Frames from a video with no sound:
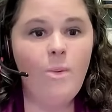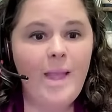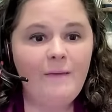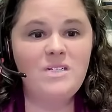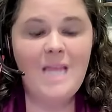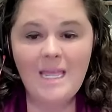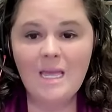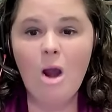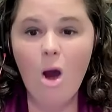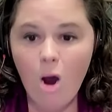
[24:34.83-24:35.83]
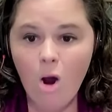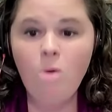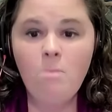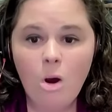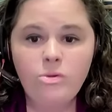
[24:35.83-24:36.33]
We have taken
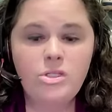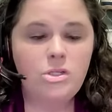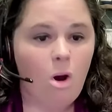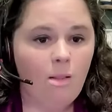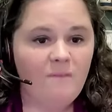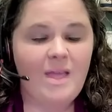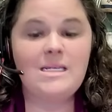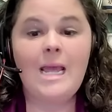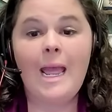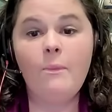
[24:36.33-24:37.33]
almost all of it,